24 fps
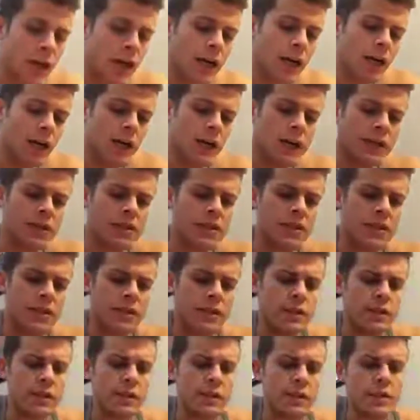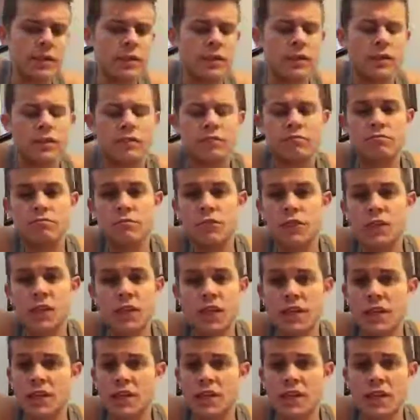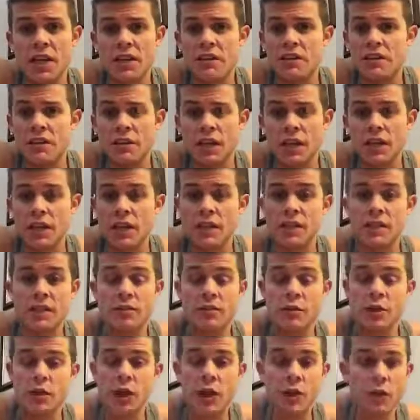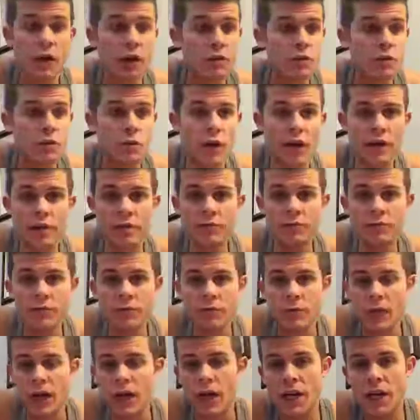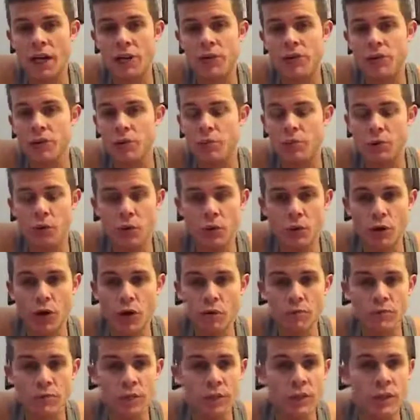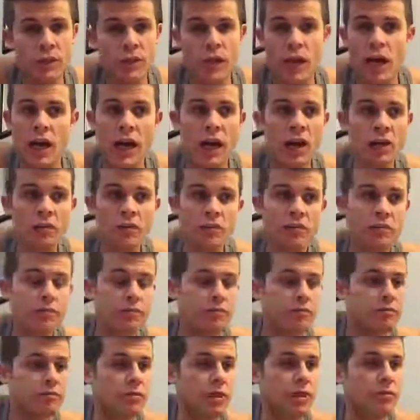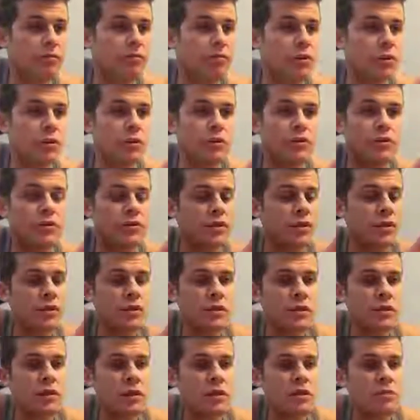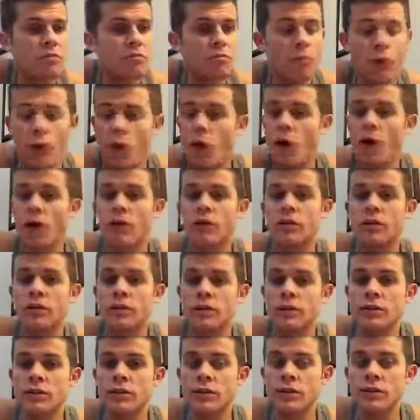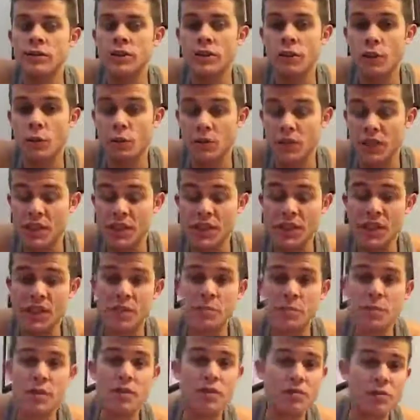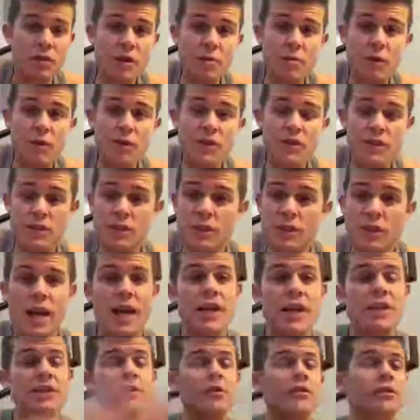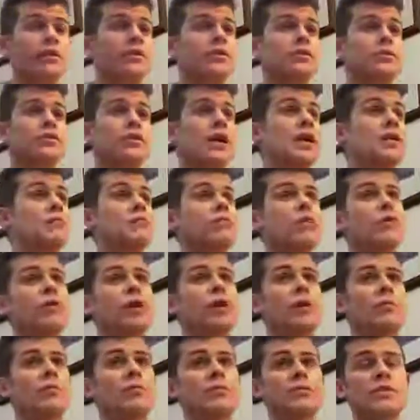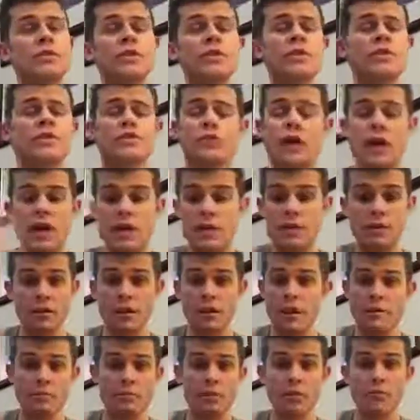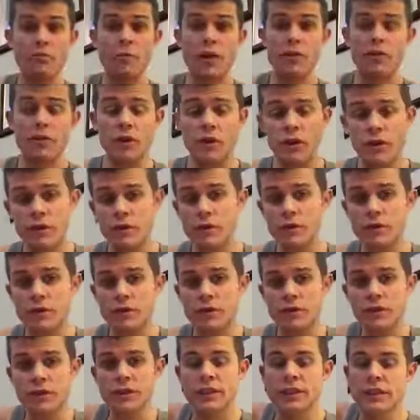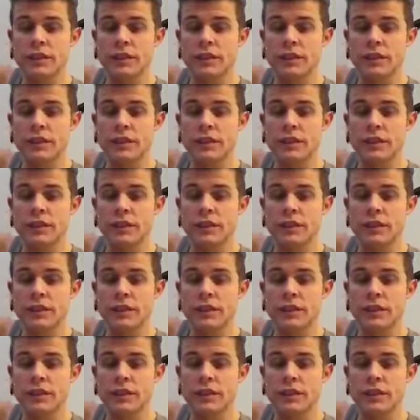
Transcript: And so, yeah, like I said, I'd like to give a shout out to Adam and to the program. I've improved more, you know, with this system in 3 months than any other training program to try and improve my vertical